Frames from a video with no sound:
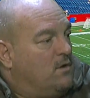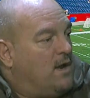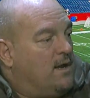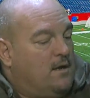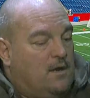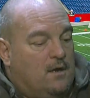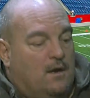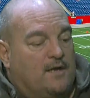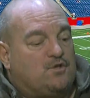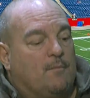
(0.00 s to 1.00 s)
Okay.
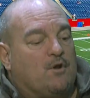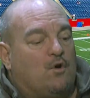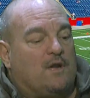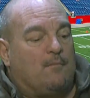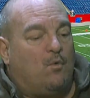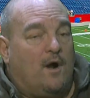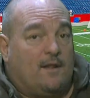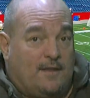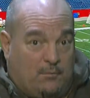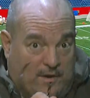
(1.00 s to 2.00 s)
All right. So I'm going to go to number 1,
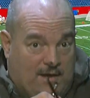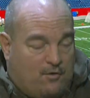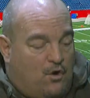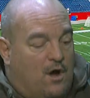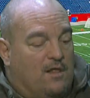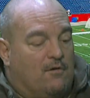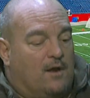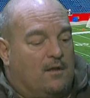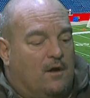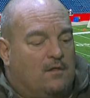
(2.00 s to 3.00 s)
and then we have a
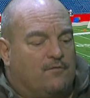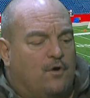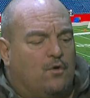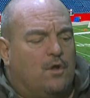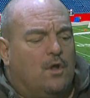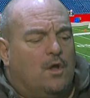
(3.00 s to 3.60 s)
caller on the phone.